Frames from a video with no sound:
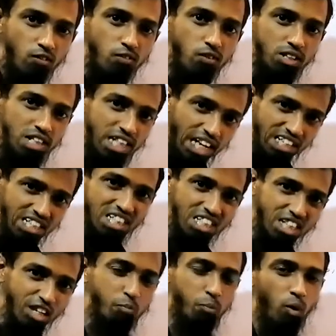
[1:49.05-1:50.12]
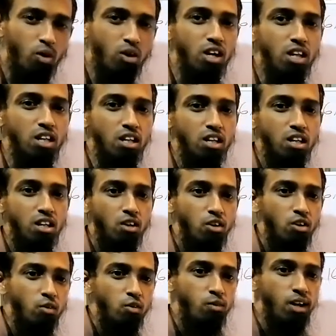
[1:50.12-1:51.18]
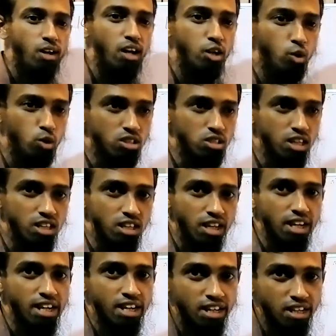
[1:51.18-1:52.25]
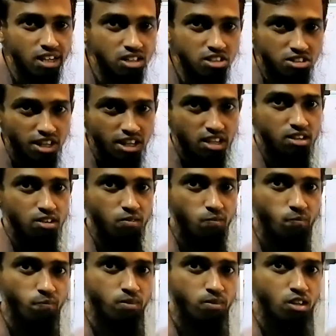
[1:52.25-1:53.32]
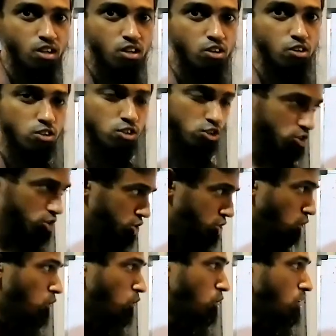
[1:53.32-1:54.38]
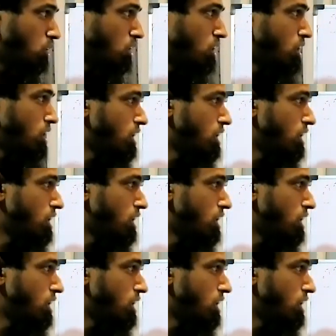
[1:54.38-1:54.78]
for that step only, we are using the interest rate. So